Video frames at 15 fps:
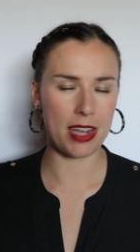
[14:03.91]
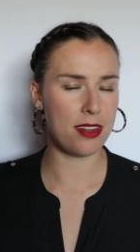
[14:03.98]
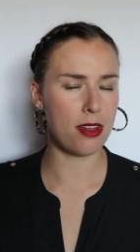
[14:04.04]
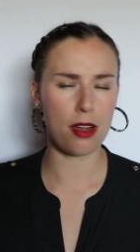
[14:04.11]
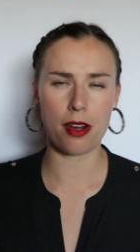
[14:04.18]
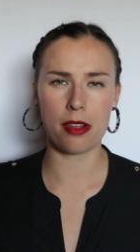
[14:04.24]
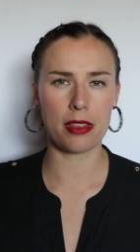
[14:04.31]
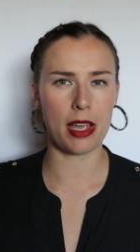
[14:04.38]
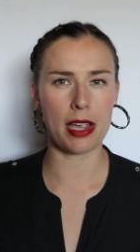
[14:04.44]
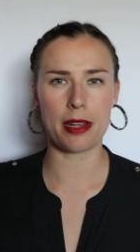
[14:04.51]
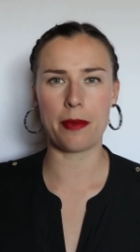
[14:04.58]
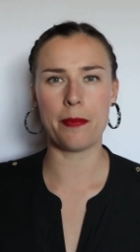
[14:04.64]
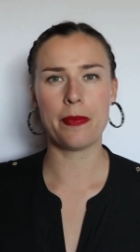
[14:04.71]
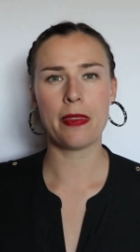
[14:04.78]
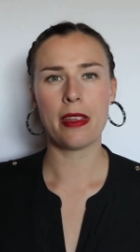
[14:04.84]
and not
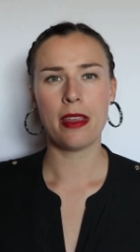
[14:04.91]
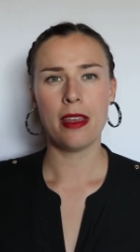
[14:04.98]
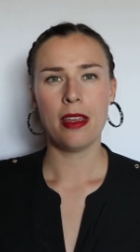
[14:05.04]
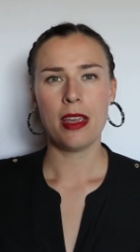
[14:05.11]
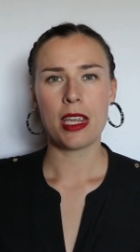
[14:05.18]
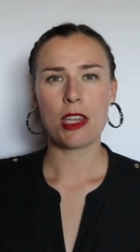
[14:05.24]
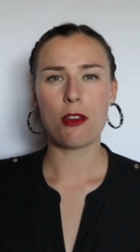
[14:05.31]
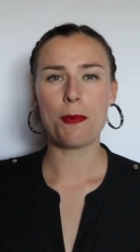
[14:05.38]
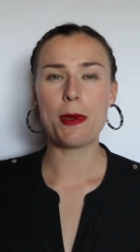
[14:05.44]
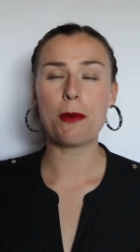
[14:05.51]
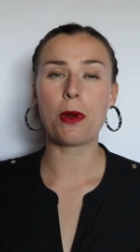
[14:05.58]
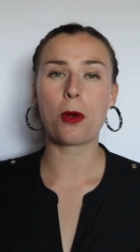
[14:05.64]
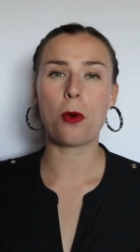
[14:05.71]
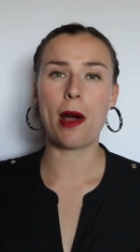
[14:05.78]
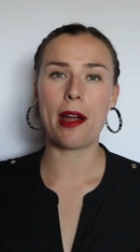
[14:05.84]
online. You'll be
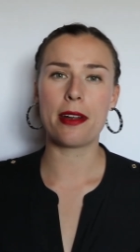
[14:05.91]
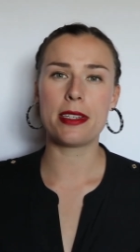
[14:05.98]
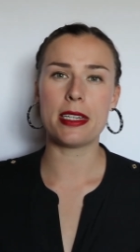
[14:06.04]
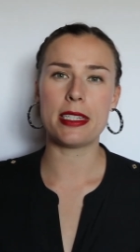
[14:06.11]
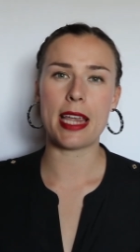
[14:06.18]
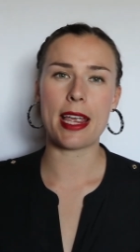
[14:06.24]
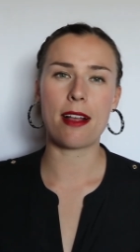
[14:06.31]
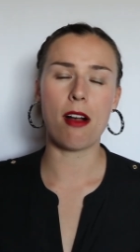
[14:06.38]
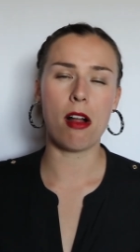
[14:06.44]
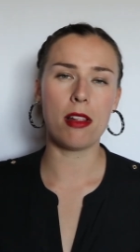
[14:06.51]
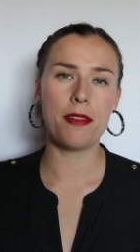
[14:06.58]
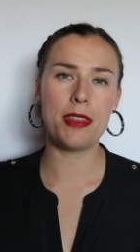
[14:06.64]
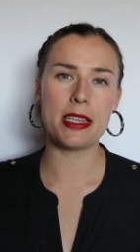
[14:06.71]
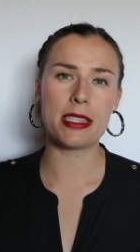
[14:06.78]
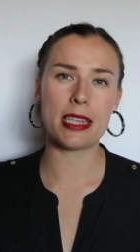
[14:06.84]
required to take
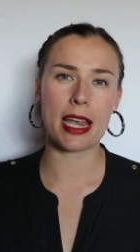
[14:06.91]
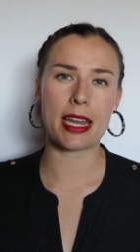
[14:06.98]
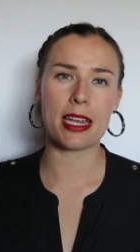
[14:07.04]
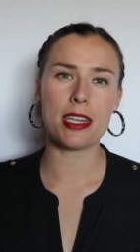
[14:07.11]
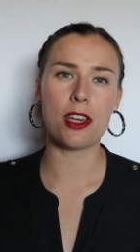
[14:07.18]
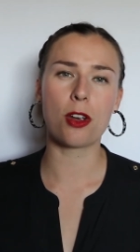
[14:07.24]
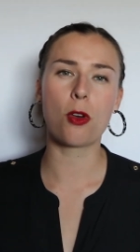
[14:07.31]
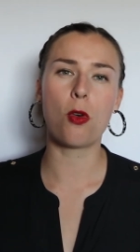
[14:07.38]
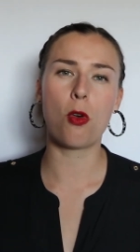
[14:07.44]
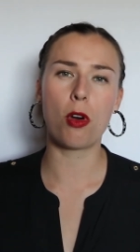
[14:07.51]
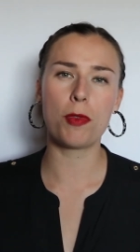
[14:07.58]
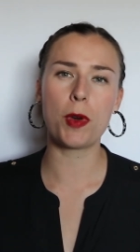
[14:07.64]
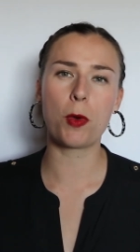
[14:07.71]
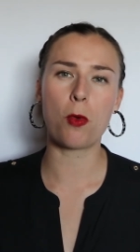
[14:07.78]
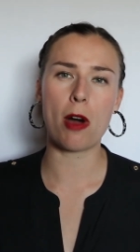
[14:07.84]
all of the second-year
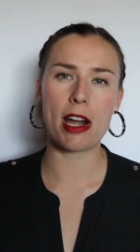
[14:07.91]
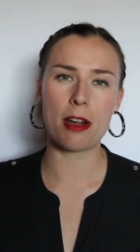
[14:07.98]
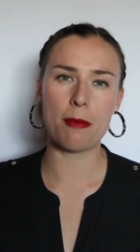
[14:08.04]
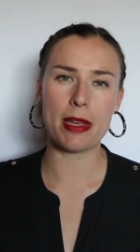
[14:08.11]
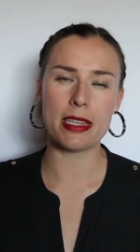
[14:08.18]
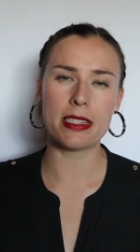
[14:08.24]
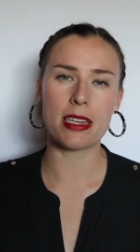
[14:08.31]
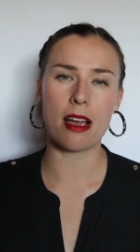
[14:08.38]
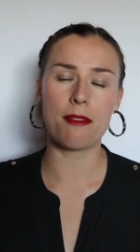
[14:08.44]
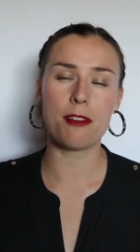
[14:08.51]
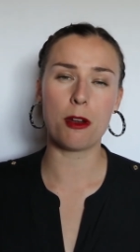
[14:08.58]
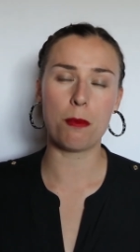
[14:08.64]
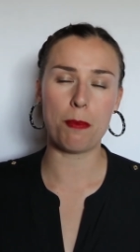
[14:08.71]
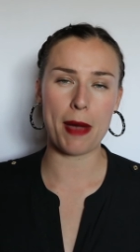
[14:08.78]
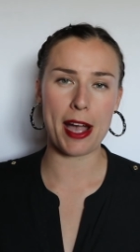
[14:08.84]
core requirements of
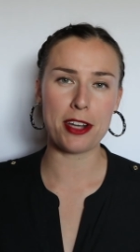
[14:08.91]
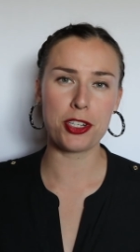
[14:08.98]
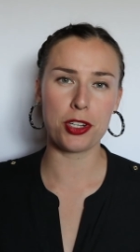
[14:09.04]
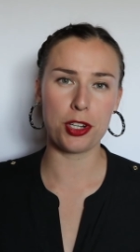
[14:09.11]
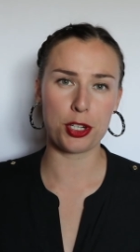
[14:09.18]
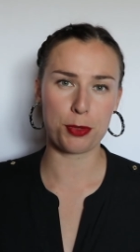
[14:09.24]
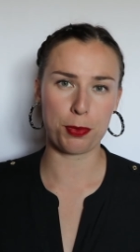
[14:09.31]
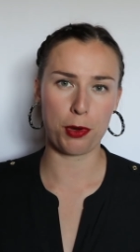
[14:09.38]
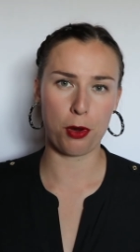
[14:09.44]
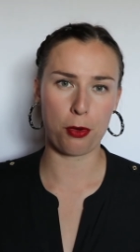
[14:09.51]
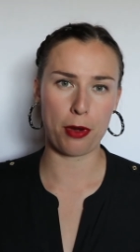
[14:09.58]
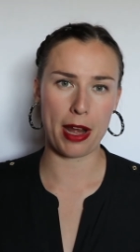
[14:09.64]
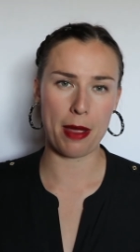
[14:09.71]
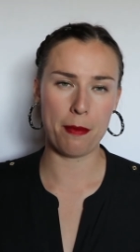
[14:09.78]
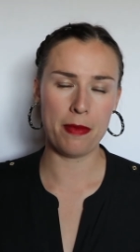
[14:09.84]
your bachelor's
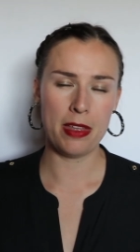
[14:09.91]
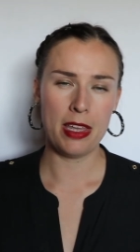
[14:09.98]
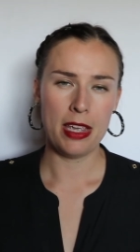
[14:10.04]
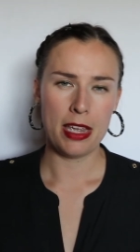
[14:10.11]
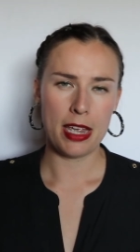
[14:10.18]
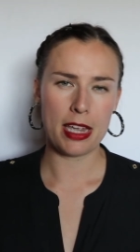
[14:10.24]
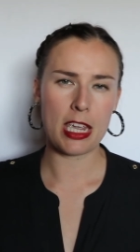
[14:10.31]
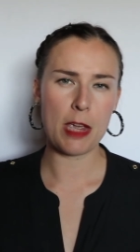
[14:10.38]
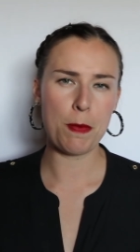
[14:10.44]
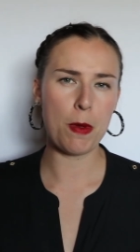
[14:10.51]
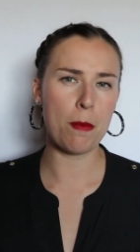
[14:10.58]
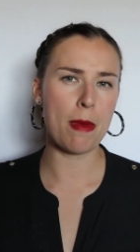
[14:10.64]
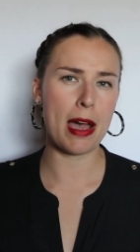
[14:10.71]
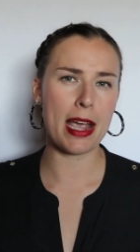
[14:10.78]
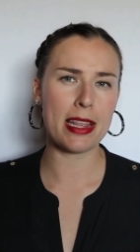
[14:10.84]
program, and keep
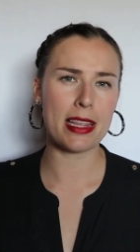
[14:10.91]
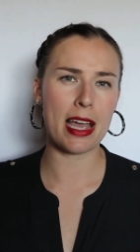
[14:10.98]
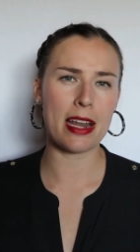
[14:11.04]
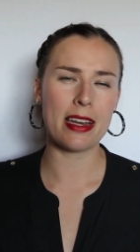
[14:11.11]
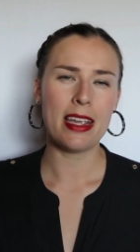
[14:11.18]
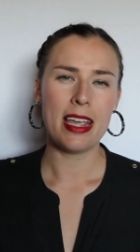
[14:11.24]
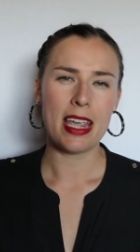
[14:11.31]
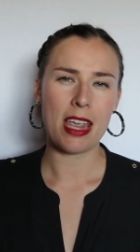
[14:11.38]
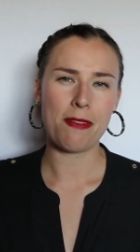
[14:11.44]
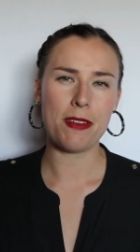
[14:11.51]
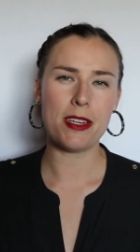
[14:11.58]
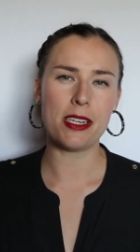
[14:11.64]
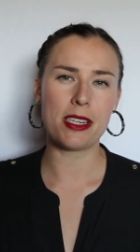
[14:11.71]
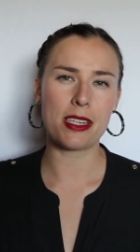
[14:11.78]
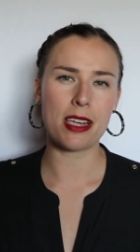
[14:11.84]
in mind that if
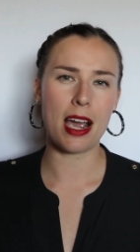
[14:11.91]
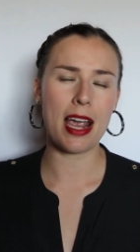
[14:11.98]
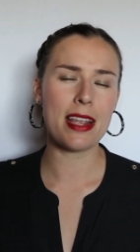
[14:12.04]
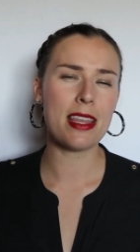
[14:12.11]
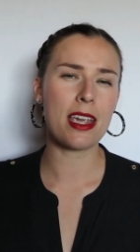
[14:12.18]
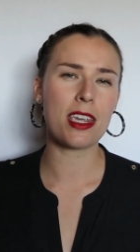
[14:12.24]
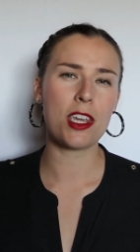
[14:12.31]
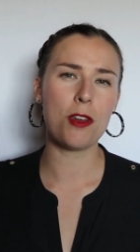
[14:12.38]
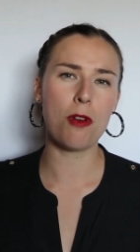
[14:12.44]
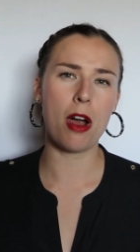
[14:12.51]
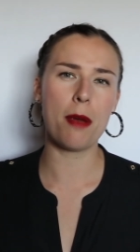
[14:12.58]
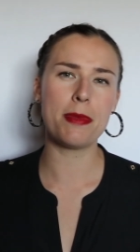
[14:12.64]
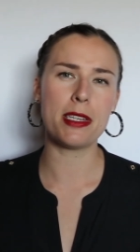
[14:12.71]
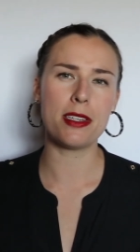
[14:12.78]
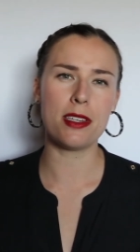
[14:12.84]
you decide that
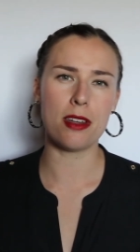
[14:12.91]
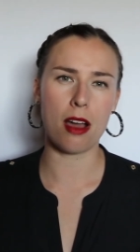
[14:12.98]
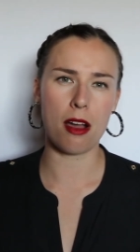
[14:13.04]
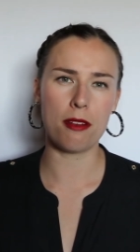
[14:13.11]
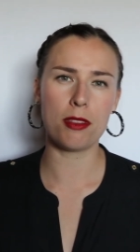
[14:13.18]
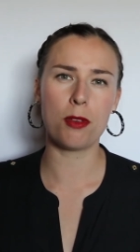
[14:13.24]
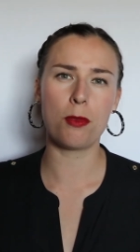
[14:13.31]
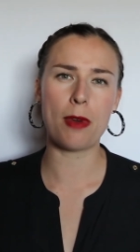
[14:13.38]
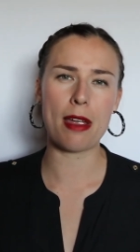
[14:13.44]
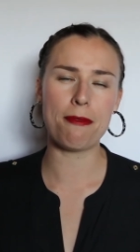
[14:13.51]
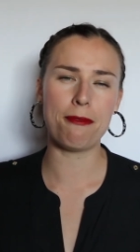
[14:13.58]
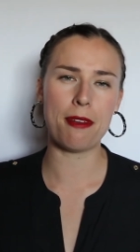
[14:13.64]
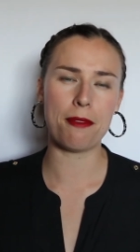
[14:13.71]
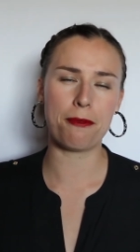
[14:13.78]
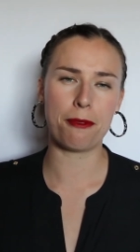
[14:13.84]
QuARMS is not the right
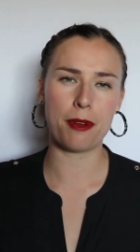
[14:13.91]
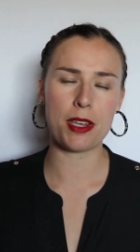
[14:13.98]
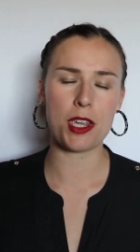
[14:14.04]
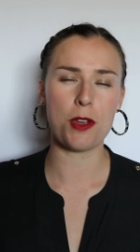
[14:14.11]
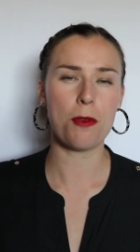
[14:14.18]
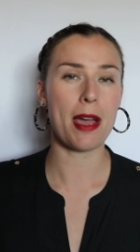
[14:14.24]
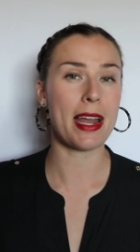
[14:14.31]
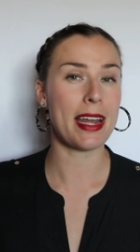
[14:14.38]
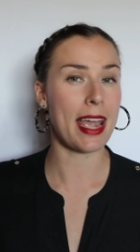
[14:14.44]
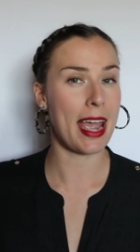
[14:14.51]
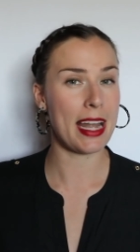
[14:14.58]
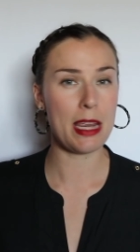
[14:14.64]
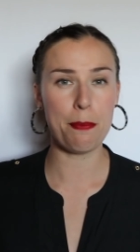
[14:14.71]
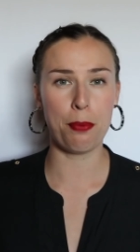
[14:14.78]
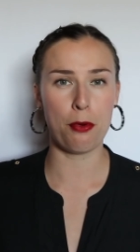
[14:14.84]
fit for you at
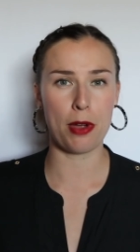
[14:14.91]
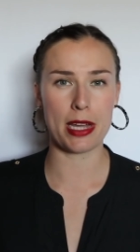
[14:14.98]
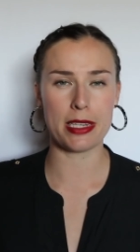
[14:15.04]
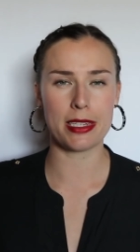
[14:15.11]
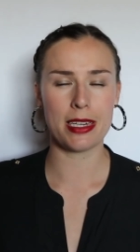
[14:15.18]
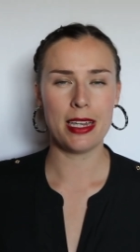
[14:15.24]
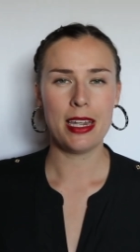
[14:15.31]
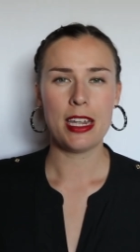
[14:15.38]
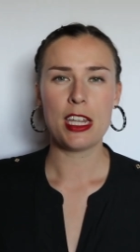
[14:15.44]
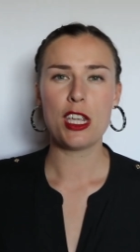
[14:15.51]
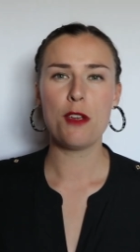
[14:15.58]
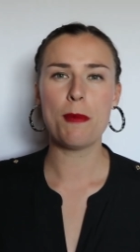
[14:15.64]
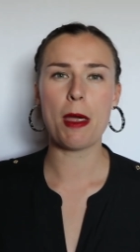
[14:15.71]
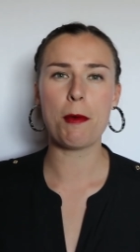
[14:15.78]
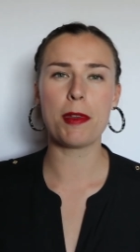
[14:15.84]
any point,
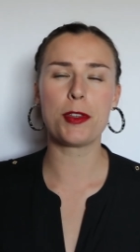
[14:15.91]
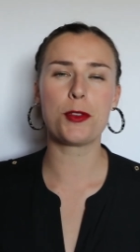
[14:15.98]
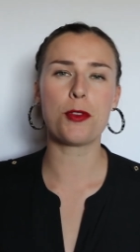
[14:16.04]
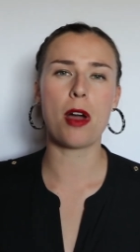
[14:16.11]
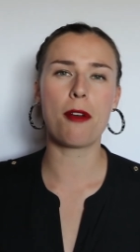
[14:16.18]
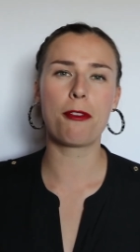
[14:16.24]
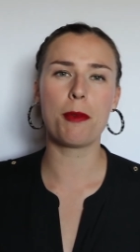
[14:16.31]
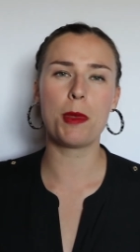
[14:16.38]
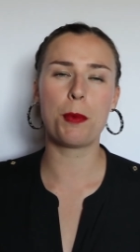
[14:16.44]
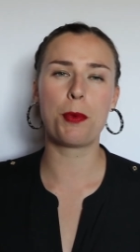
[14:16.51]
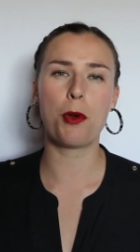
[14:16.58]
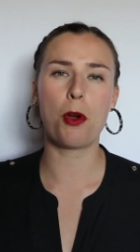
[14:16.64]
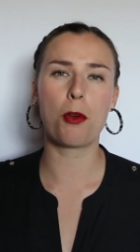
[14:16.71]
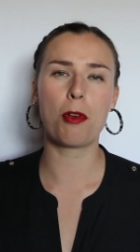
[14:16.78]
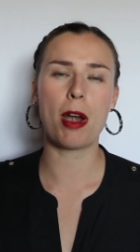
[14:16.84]
you may withdraw from the
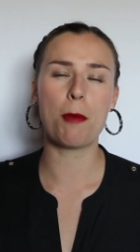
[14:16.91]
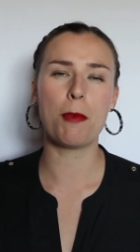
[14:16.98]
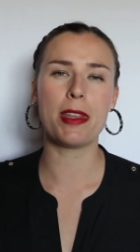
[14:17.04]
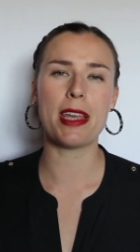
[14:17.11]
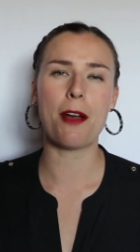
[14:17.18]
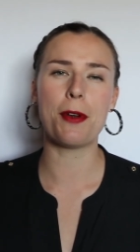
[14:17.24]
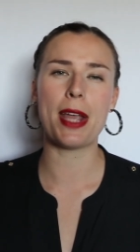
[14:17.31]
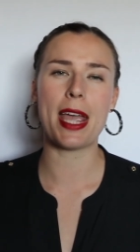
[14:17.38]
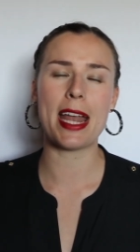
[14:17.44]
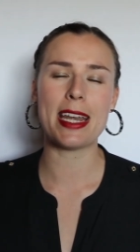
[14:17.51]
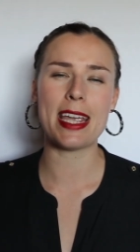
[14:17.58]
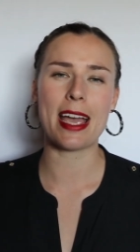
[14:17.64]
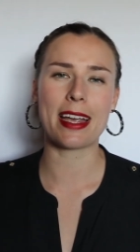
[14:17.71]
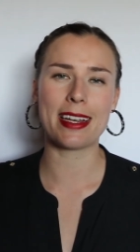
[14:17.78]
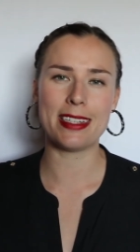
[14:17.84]
program without
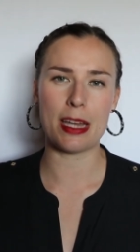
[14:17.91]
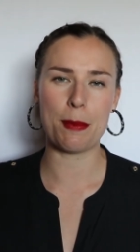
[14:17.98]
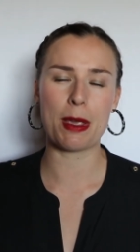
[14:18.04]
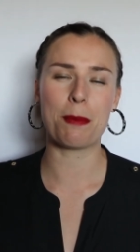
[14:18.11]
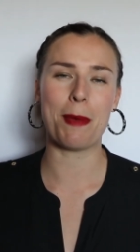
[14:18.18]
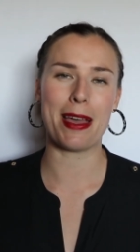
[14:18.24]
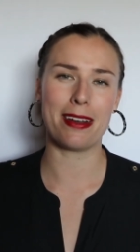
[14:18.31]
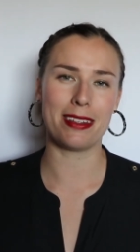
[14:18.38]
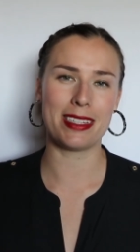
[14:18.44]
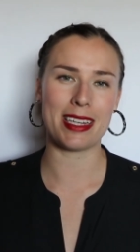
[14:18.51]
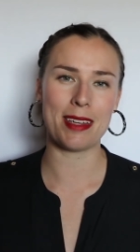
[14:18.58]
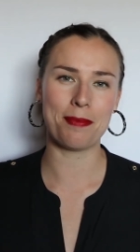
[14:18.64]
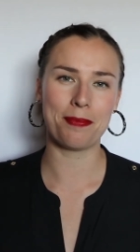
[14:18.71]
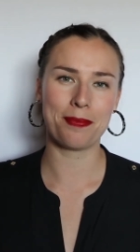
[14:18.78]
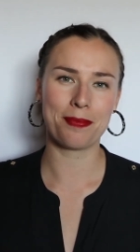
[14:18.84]
any academic penalty.